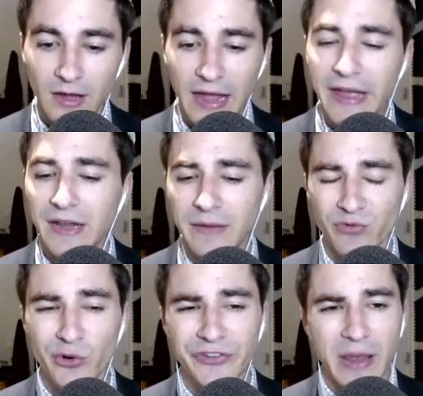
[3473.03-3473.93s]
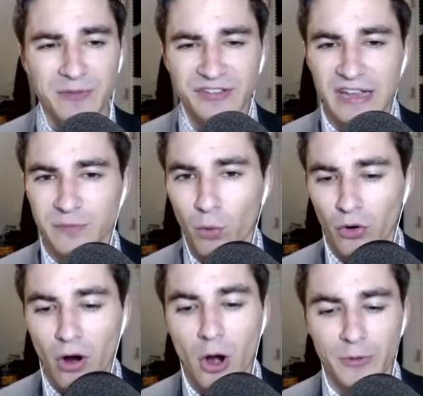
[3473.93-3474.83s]
And RuneScape just has
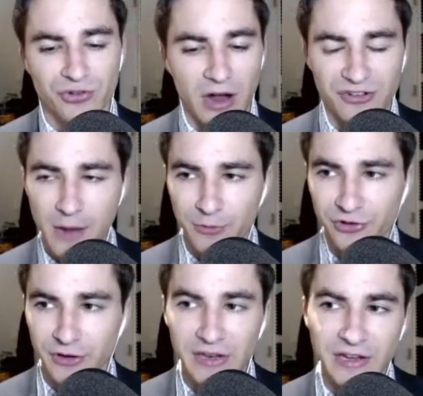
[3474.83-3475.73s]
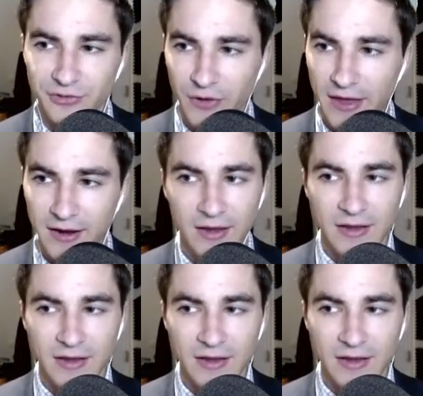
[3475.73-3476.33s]
more arbitrage opportunities for, like,